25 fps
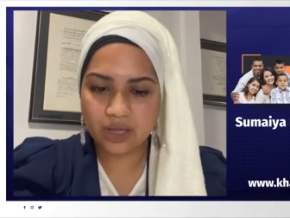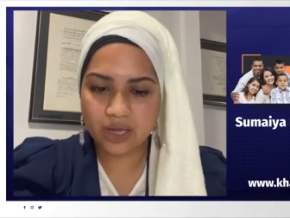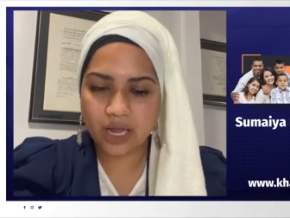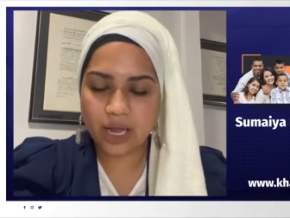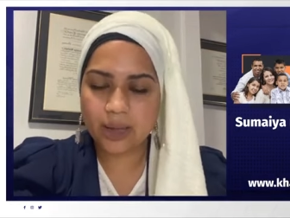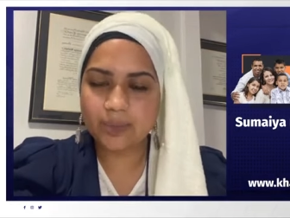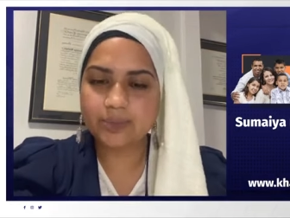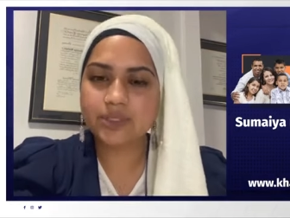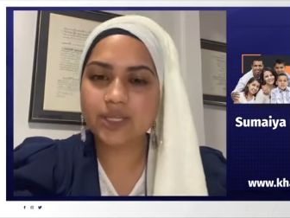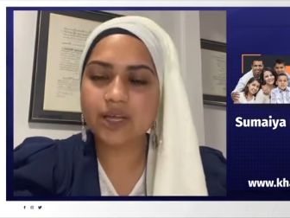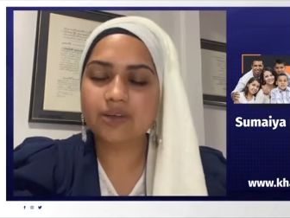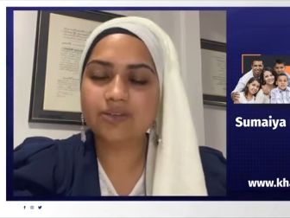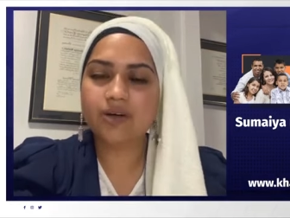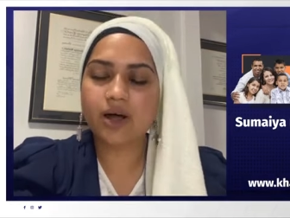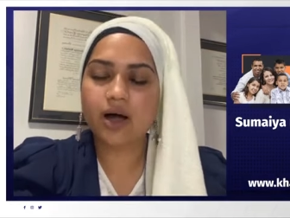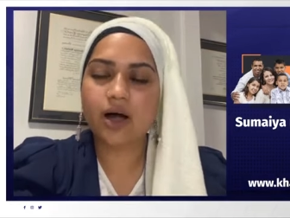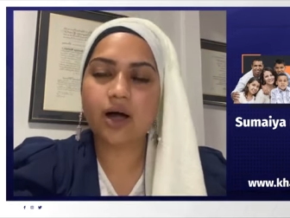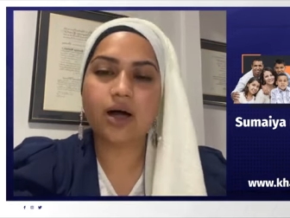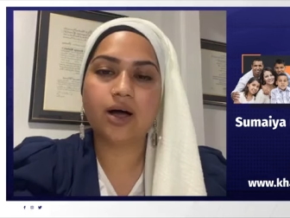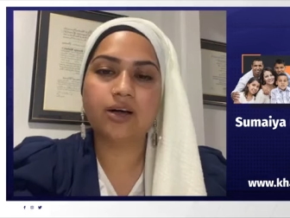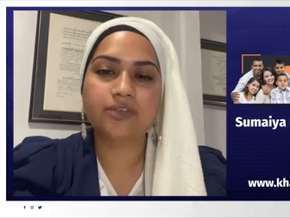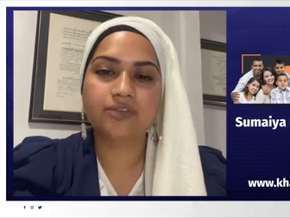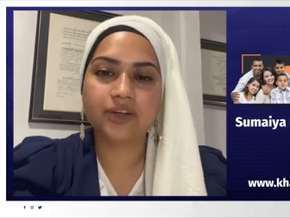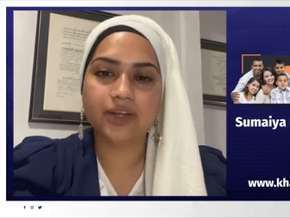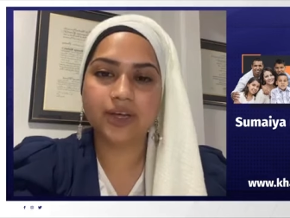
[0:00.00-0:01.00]
comes up
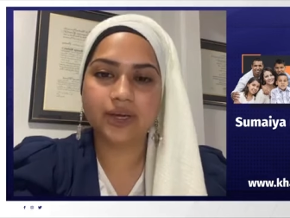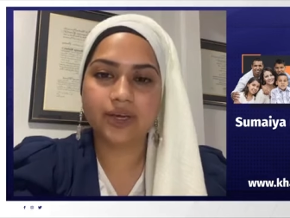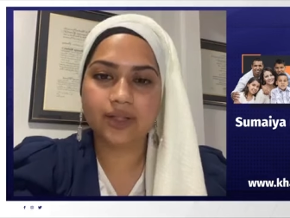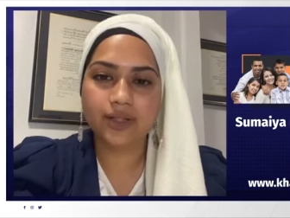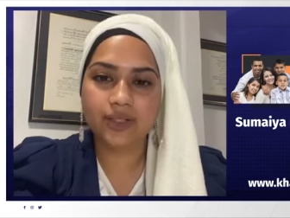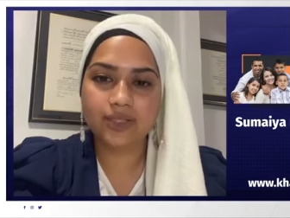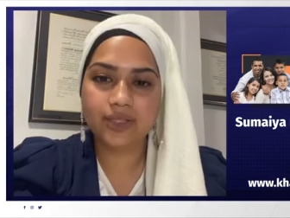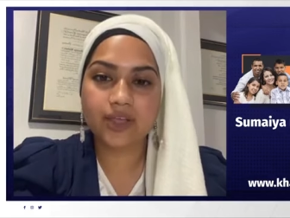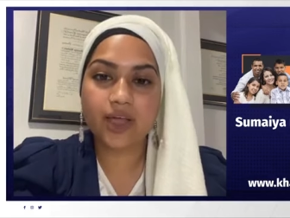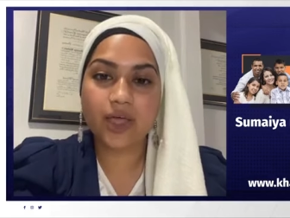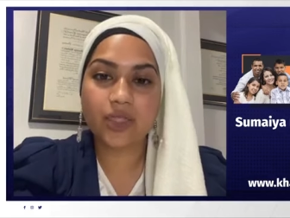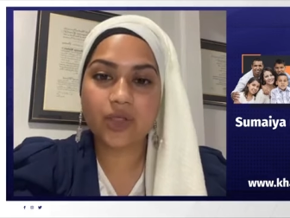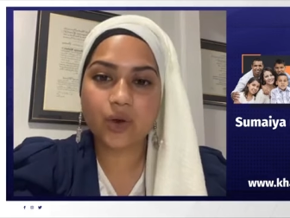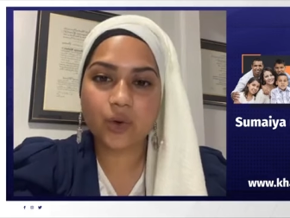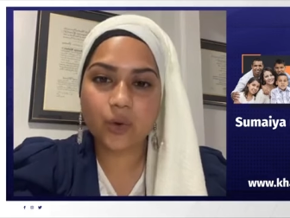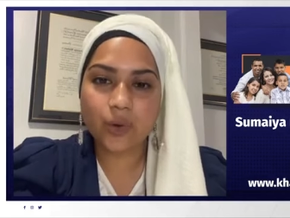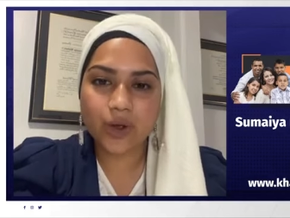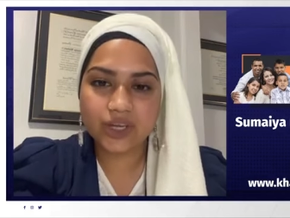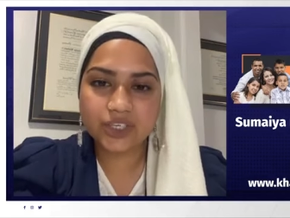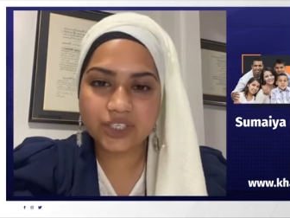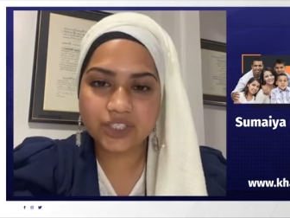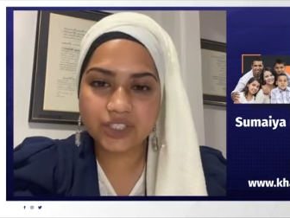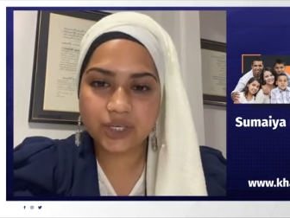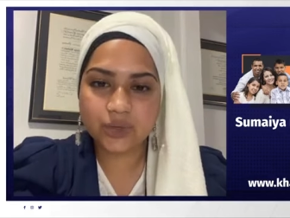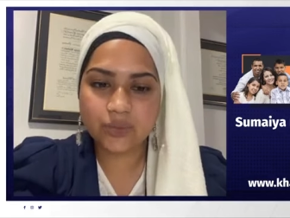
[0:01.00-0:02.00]
often. The other
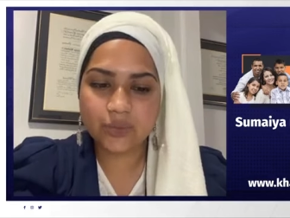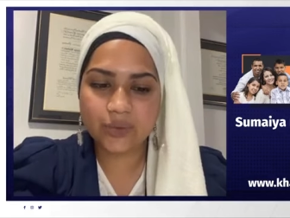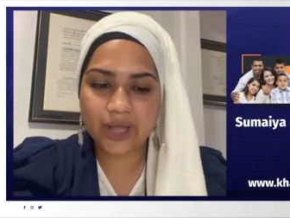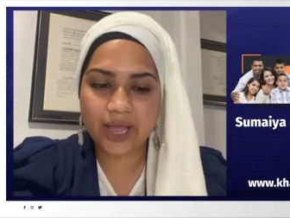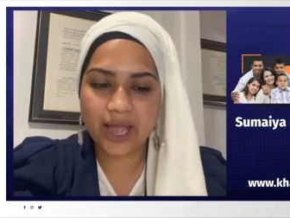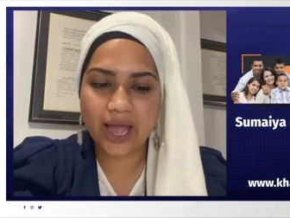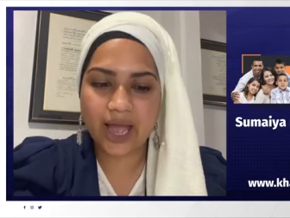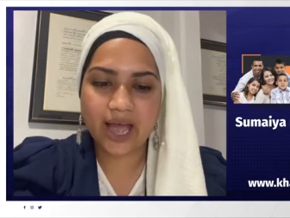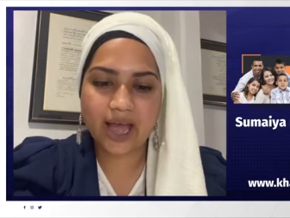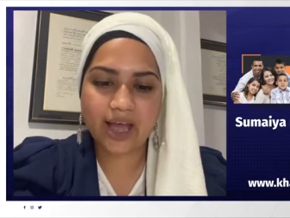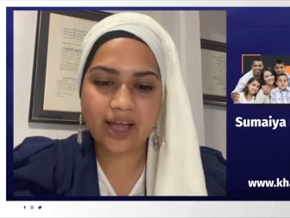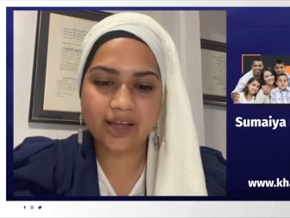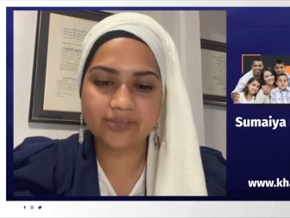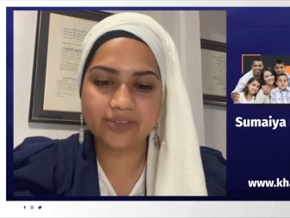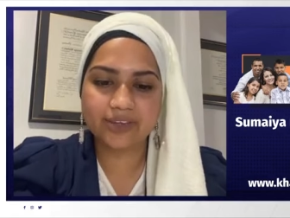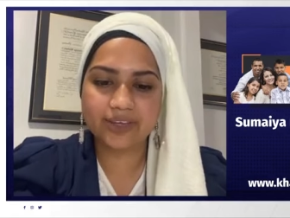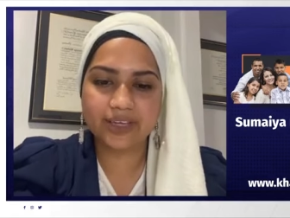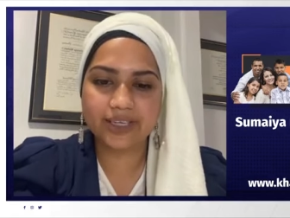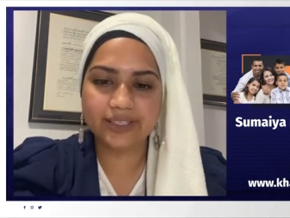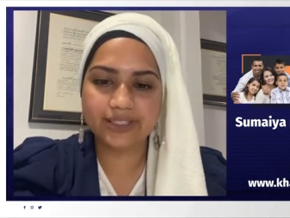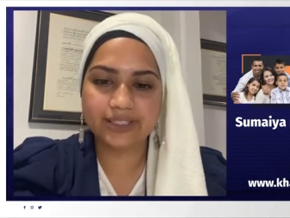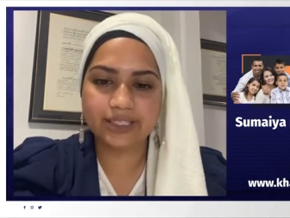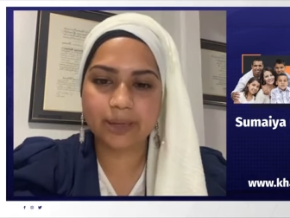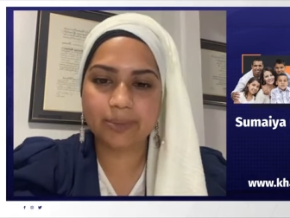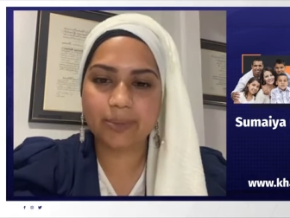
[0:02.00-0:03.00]
question we have
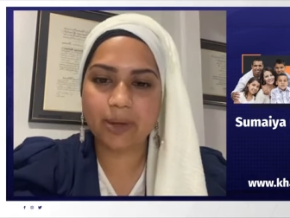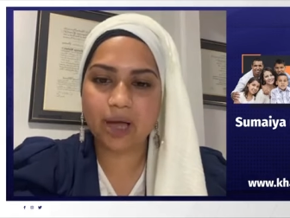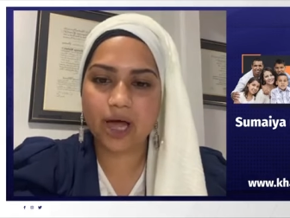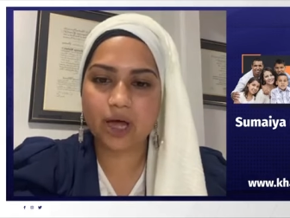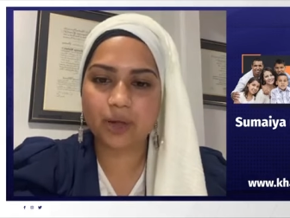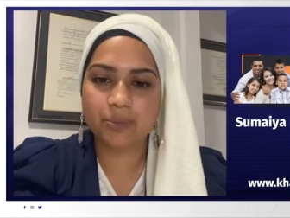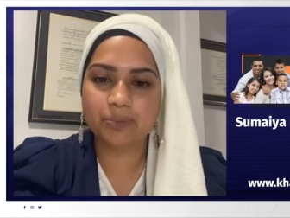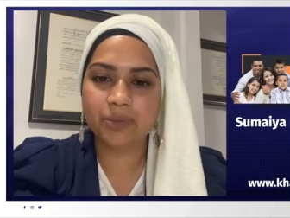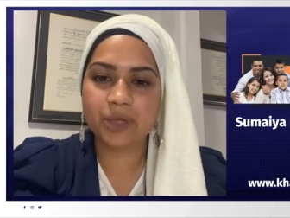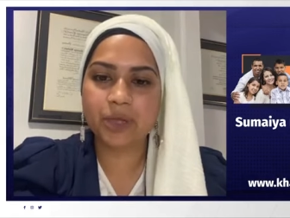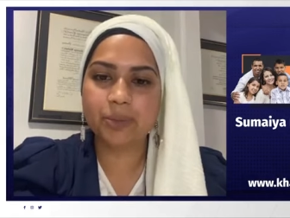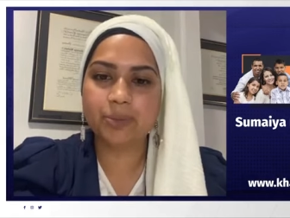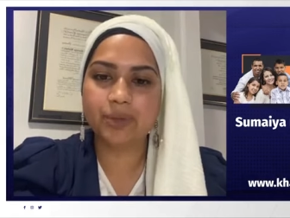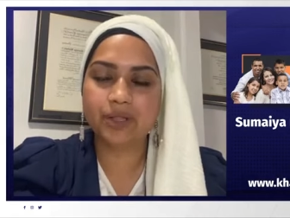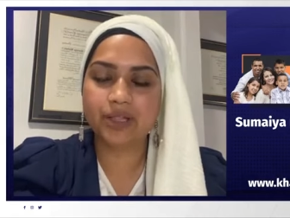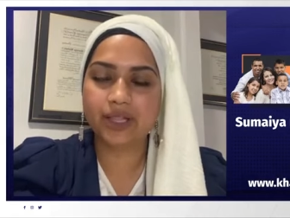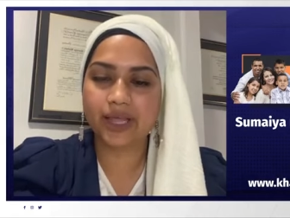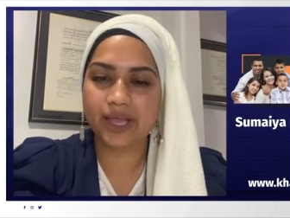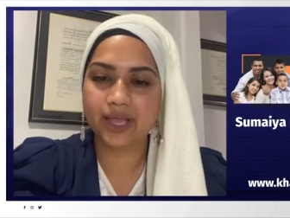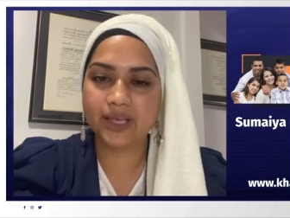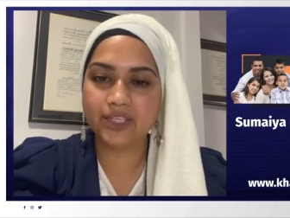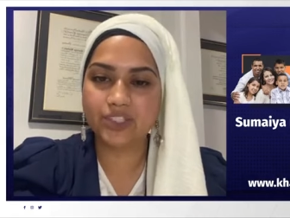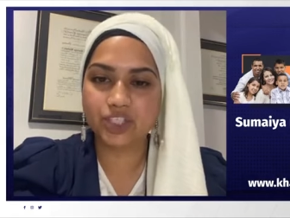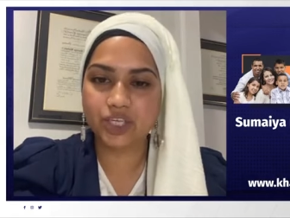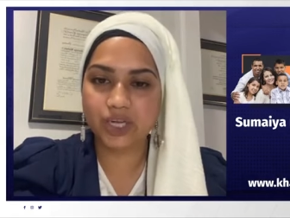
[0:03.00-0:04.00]
is about people
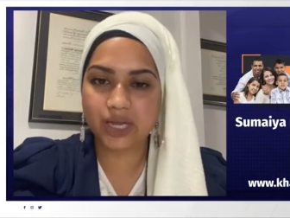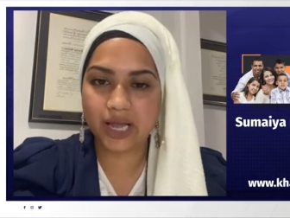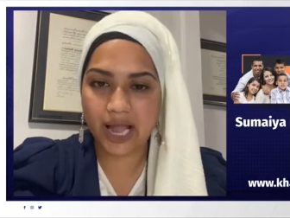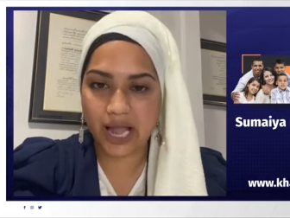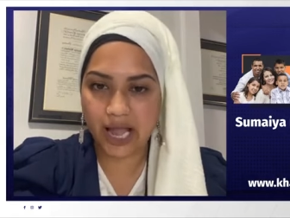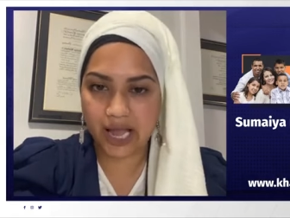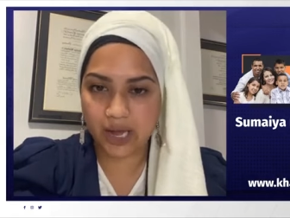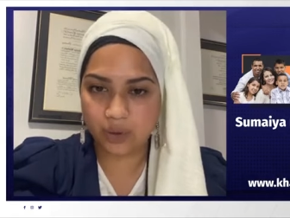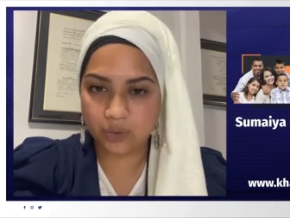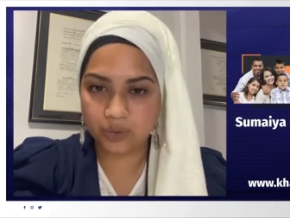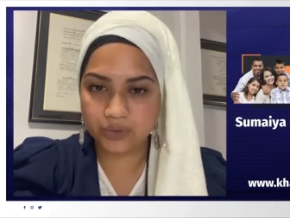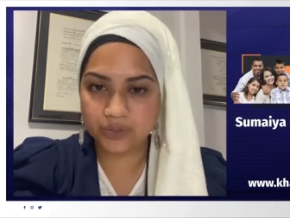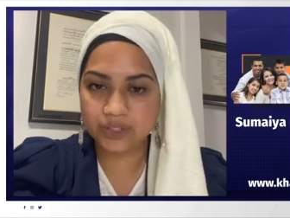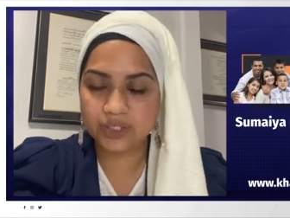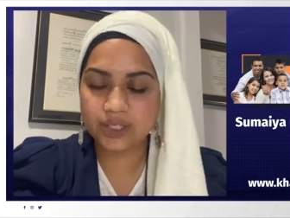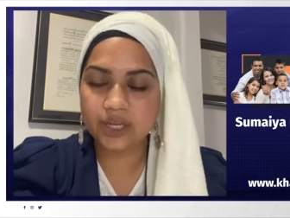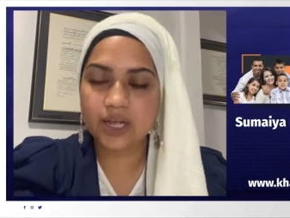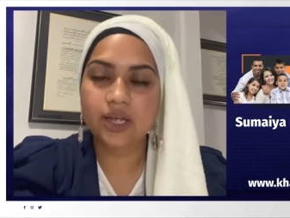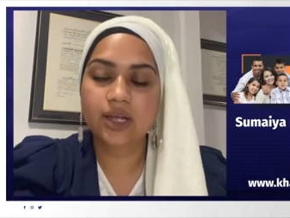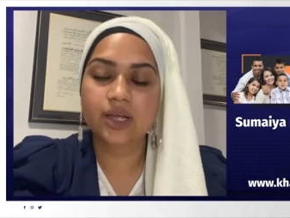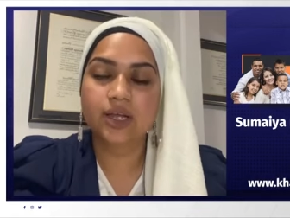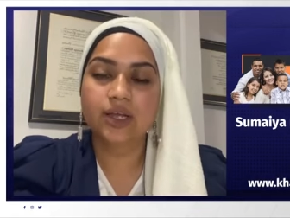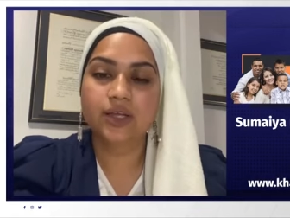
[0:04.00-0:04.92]
aging out.